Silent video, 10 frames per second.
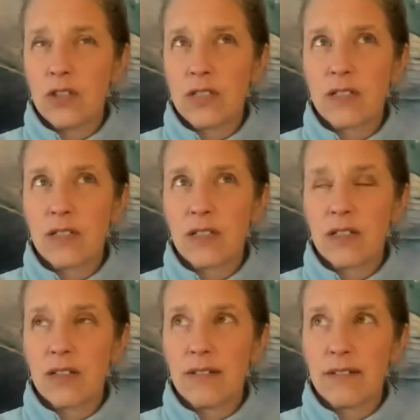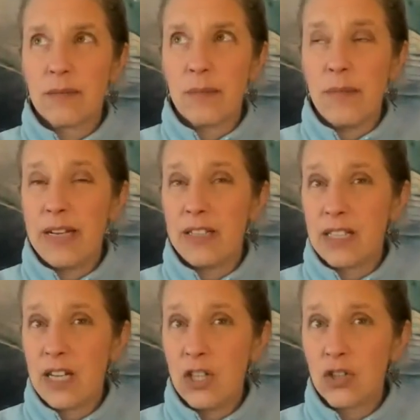just
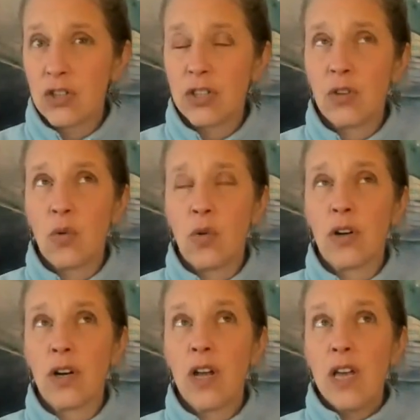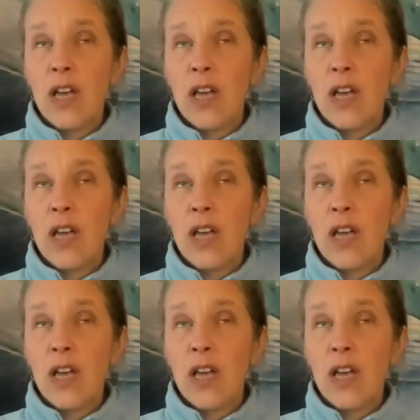meditation or